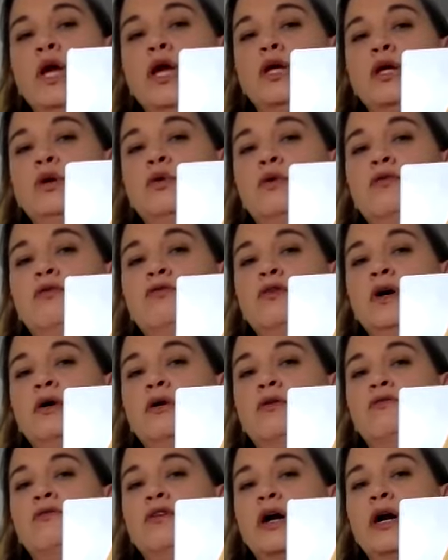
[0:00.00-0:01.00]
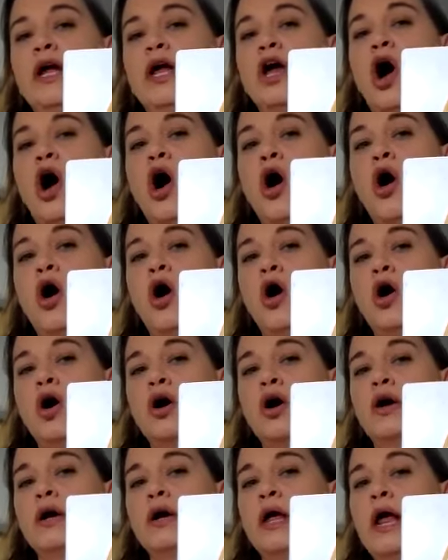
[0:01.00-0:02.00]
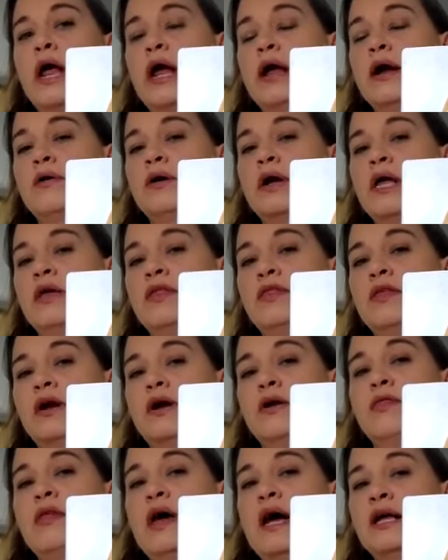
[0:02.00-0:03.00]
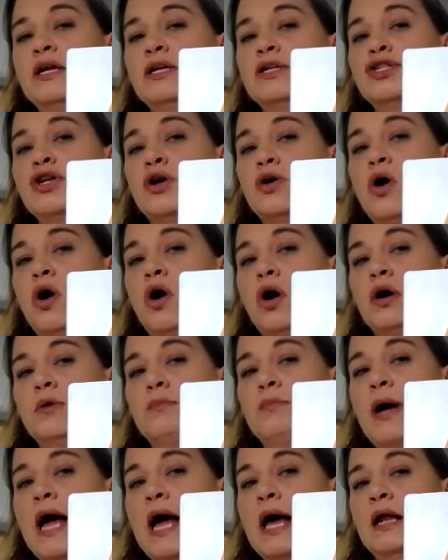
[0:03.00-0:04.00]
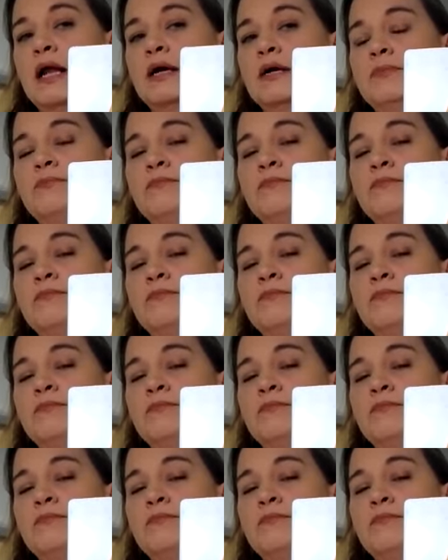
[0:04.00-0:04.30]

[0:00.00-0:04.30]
you will feel a very hard area there. That is your hard palate.